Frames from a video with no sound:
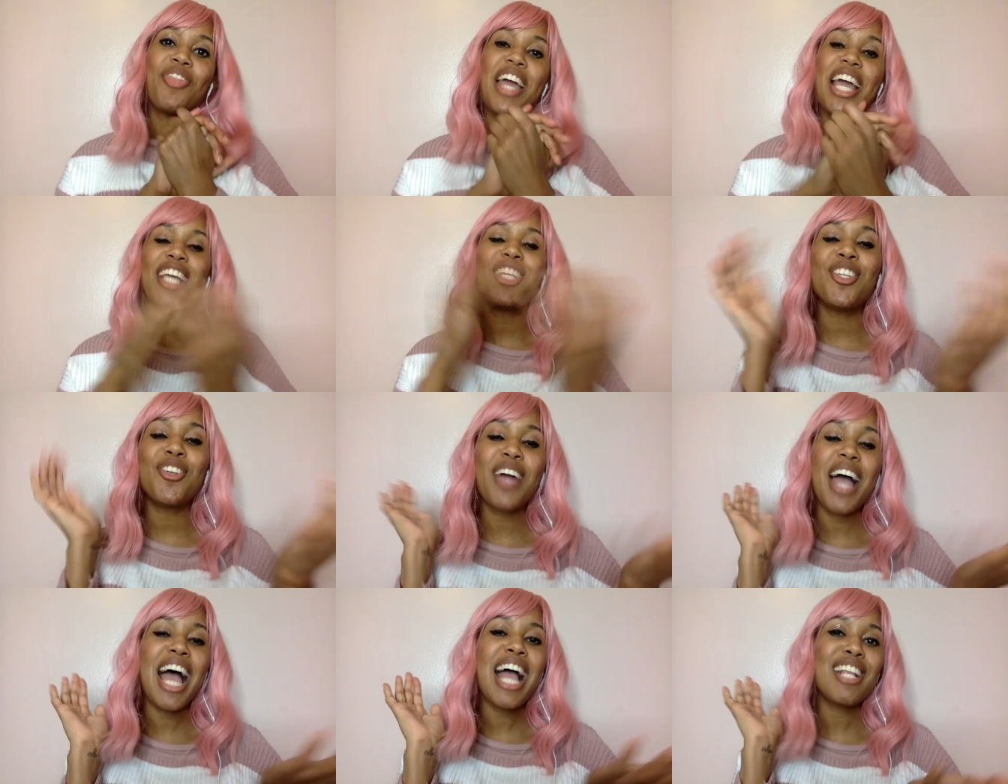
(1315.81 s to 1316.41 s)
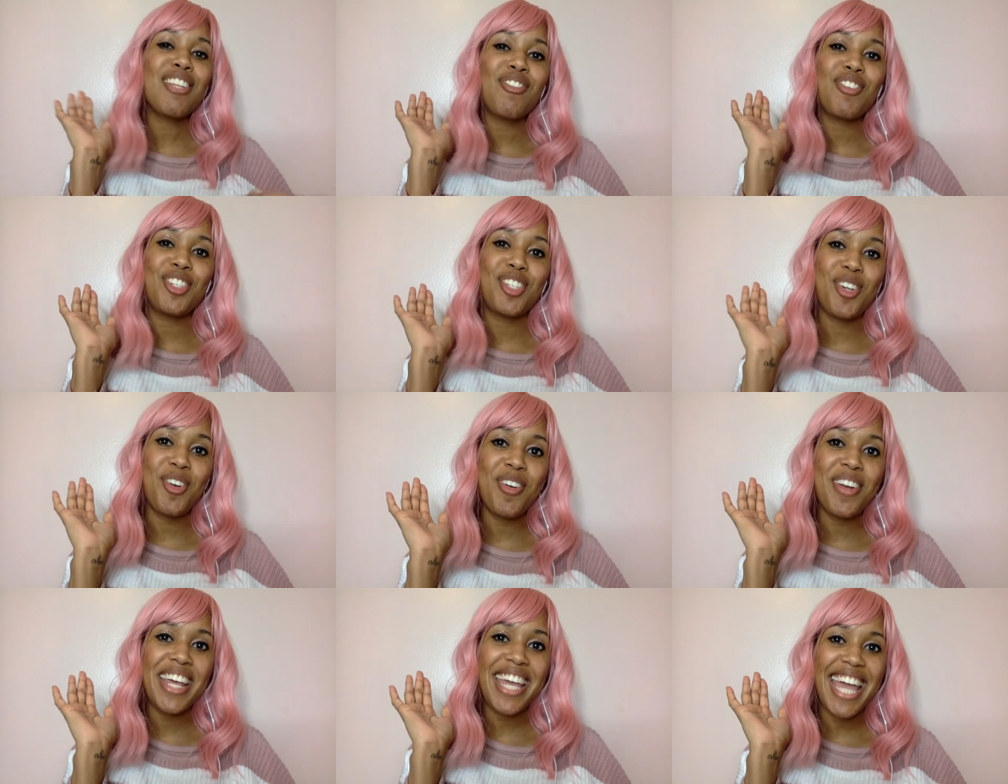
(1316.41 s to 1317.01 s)
thank you guys for
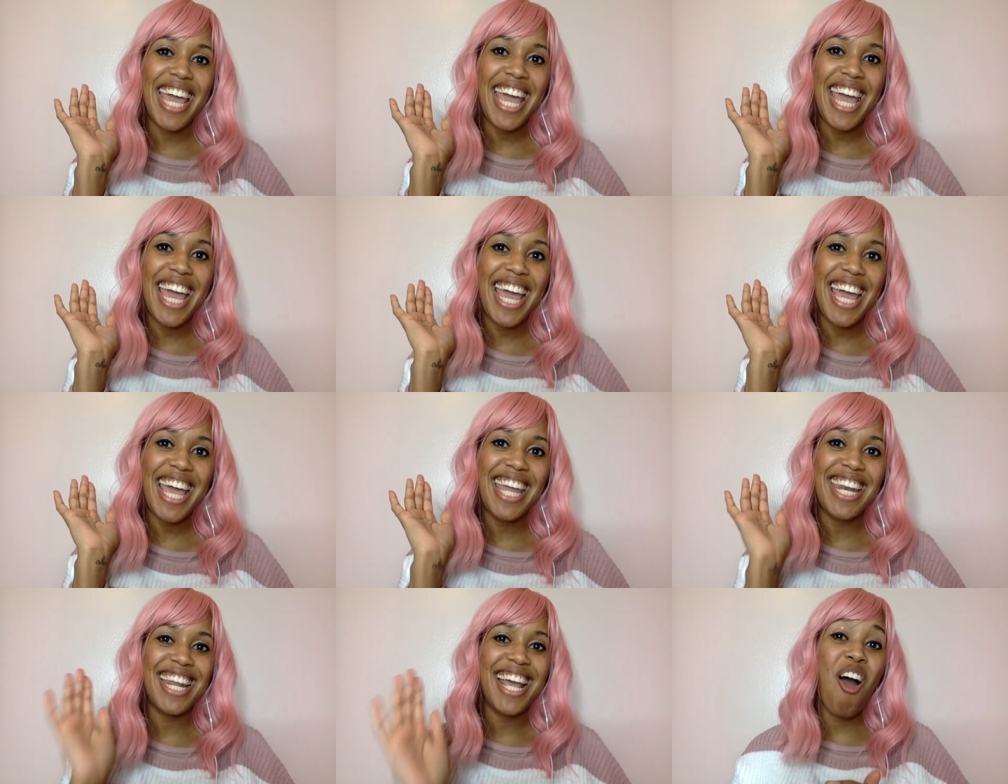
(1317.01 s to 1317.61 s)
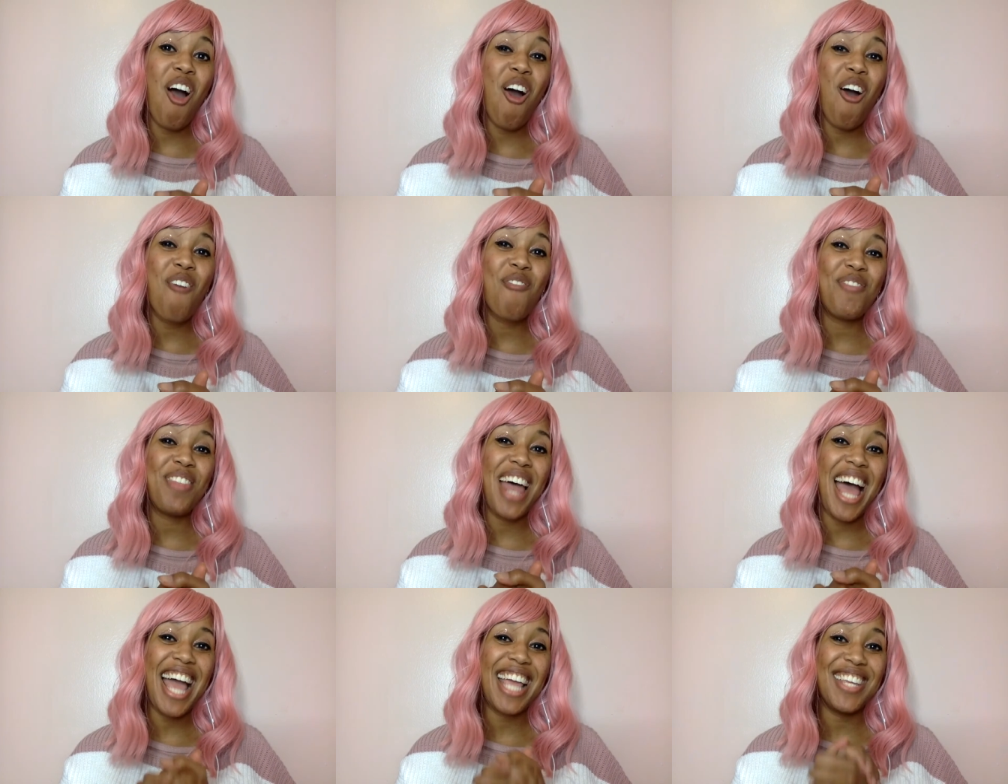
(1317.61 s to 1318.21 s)
tuning in. Hope
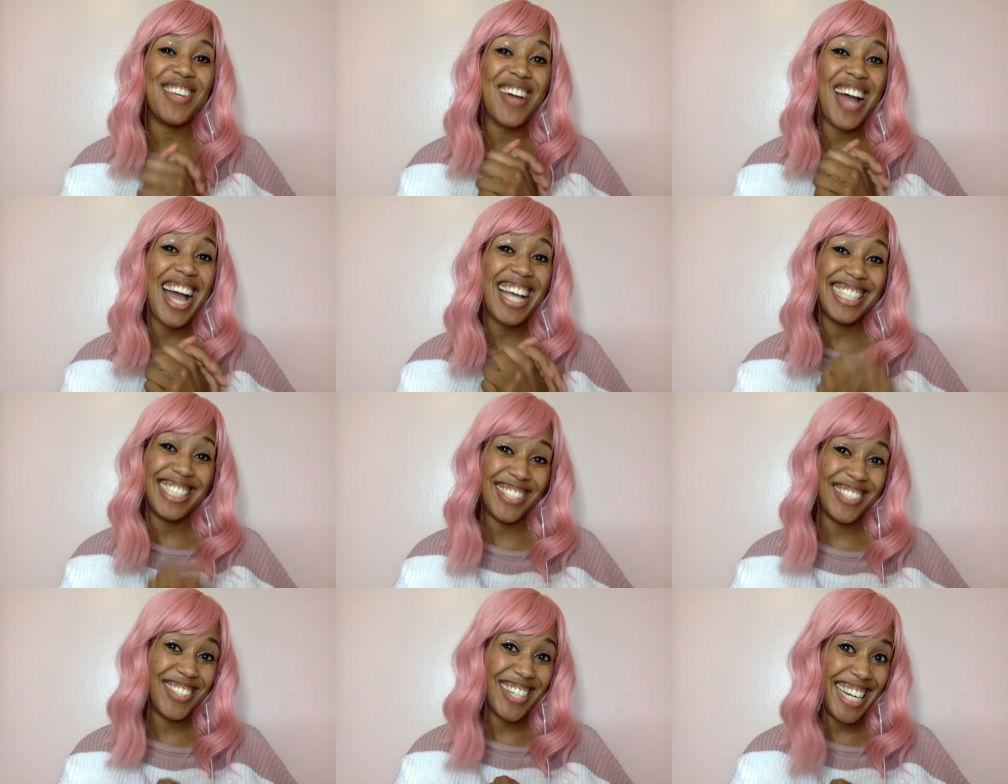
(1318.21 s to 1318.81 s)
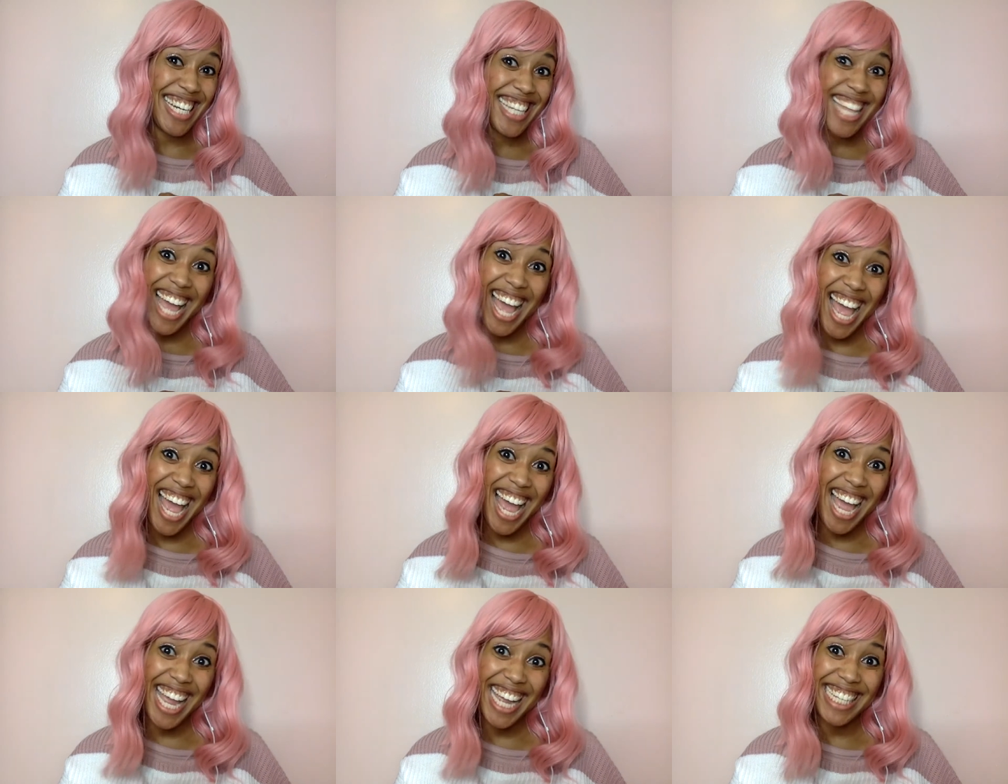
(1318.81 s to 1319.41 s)
that you guys enjoyed
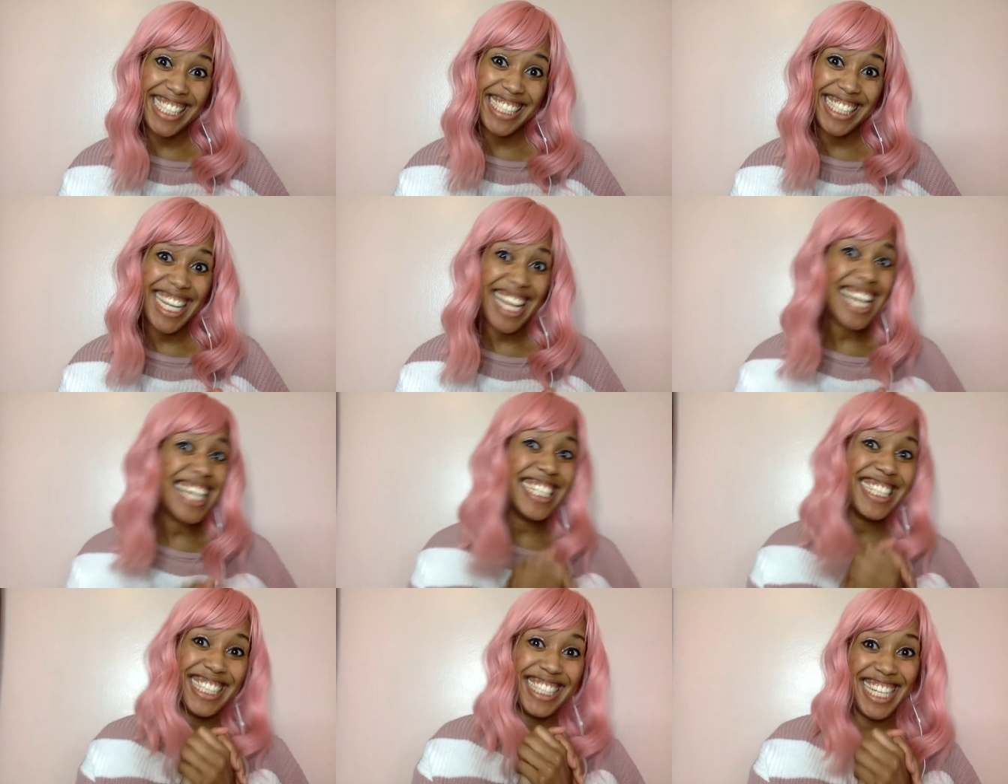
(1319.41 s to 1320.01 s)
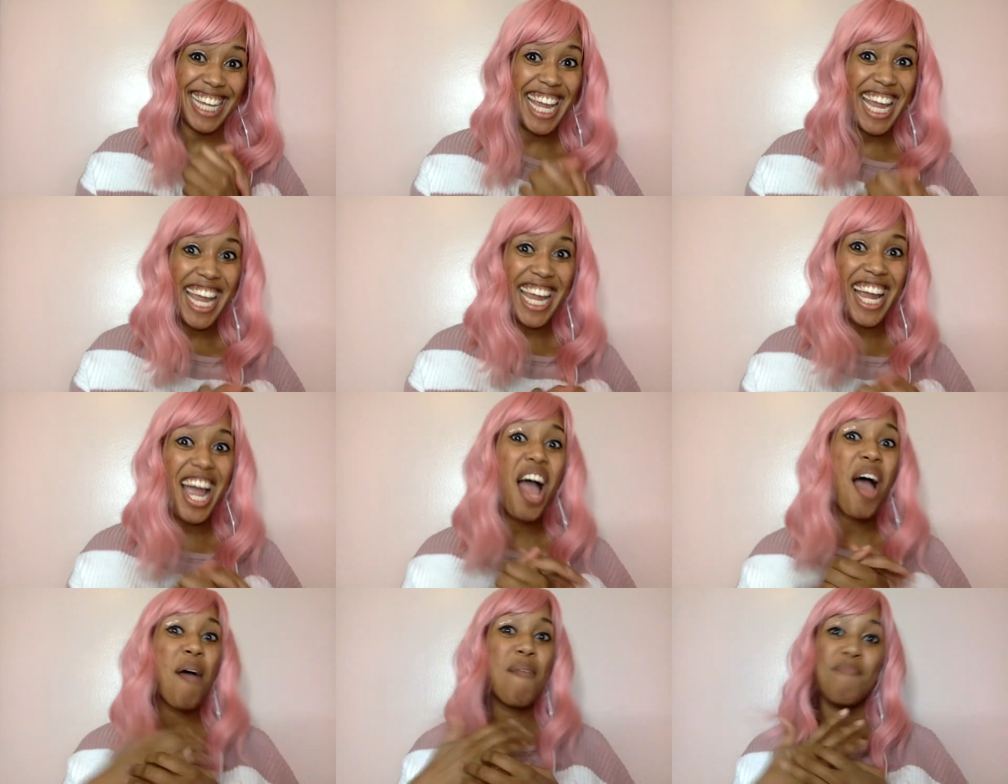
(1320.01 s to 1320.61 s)
that.
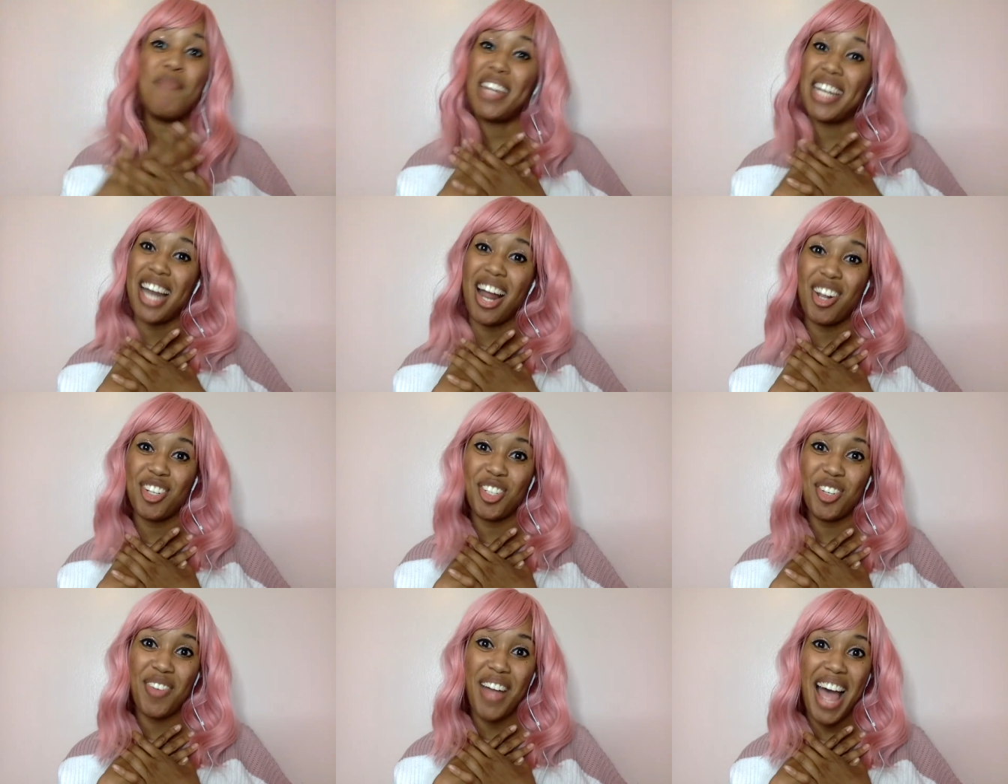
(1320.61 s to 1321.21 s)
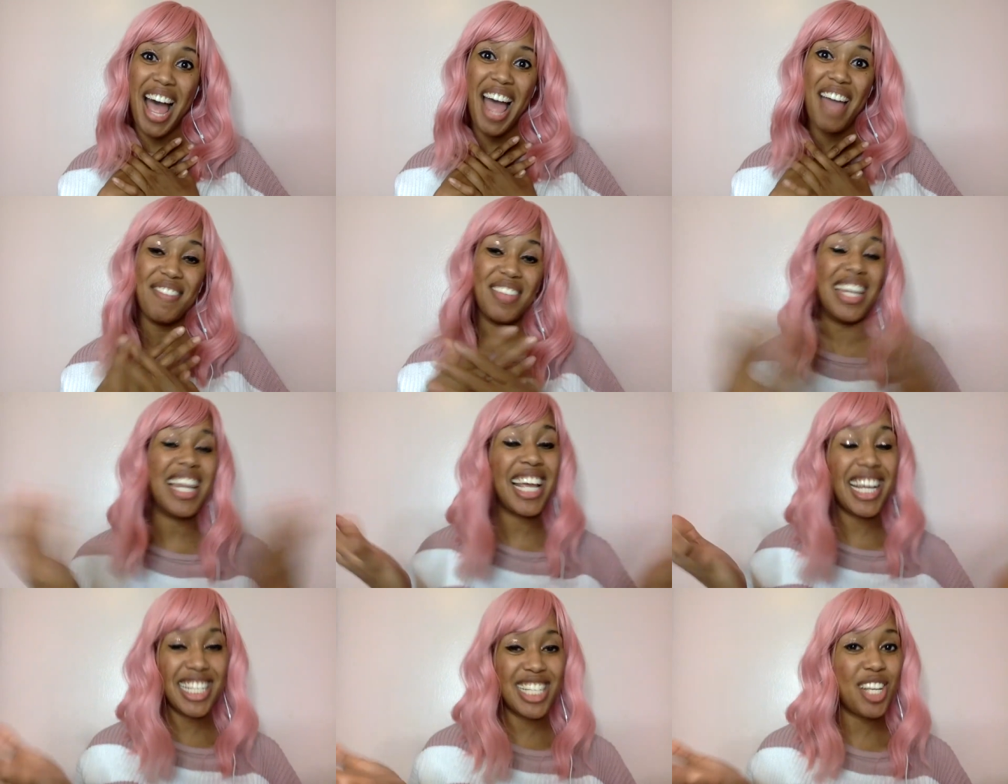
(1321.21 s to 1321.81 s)
Seeing me not survive and
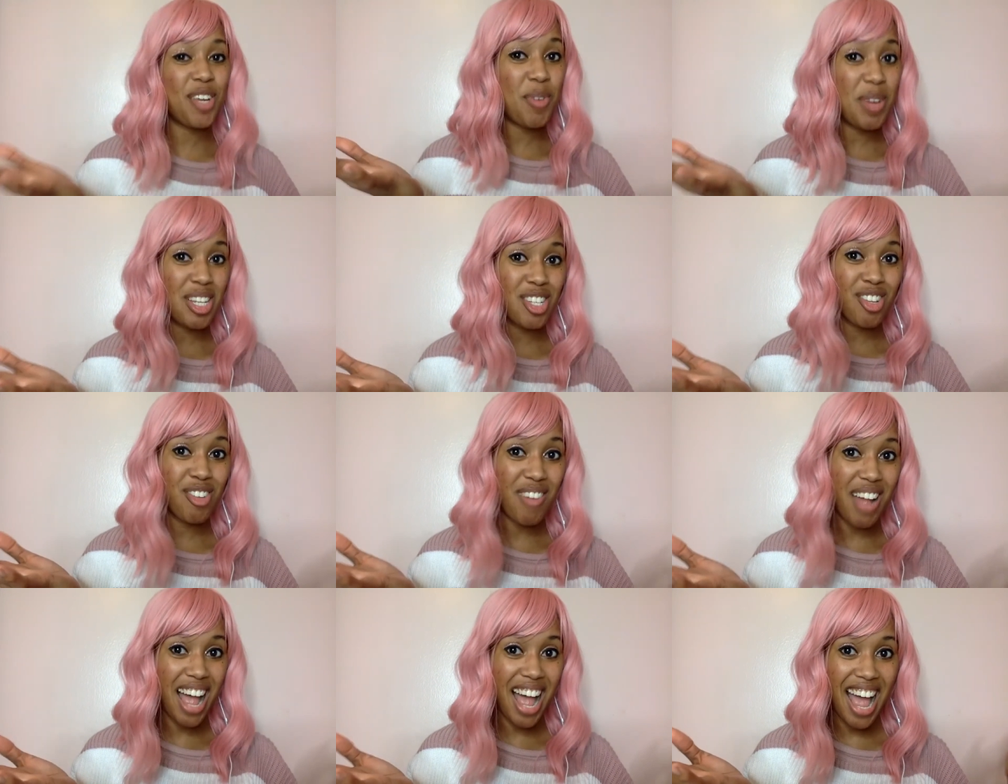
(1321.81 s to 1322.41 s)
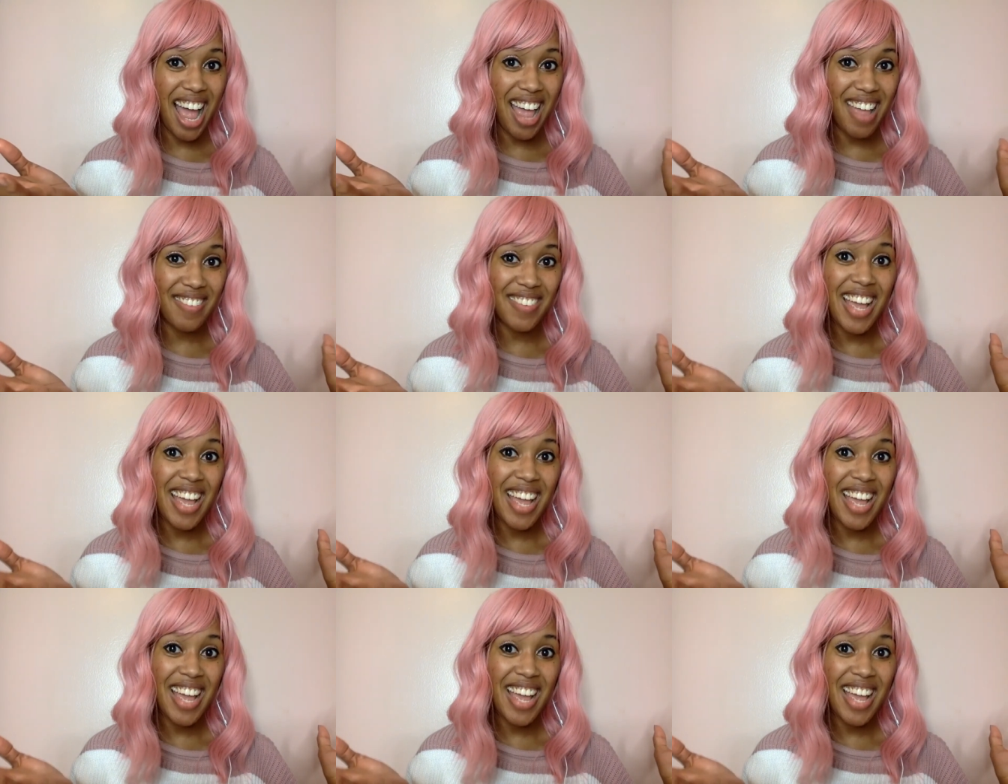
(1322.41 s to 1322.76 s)
Legacy Queen survive.